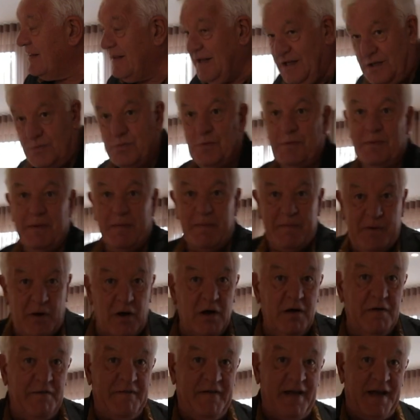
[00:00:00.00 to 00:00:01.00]
this will be
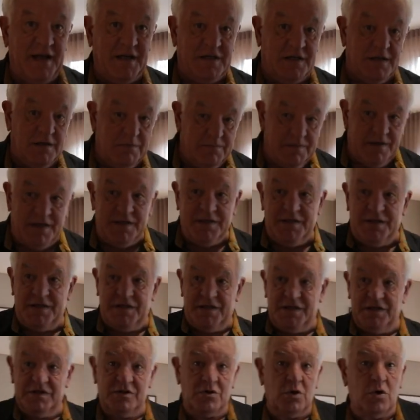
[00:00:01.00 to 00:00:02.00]
perfect because
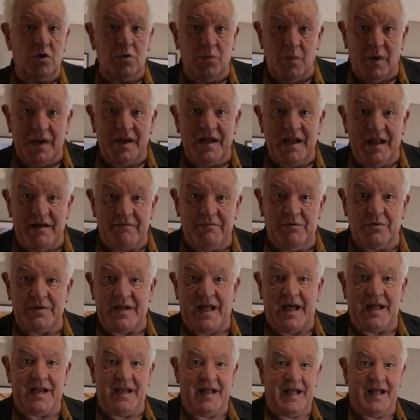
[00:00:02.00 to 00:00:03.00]
this is all on one level down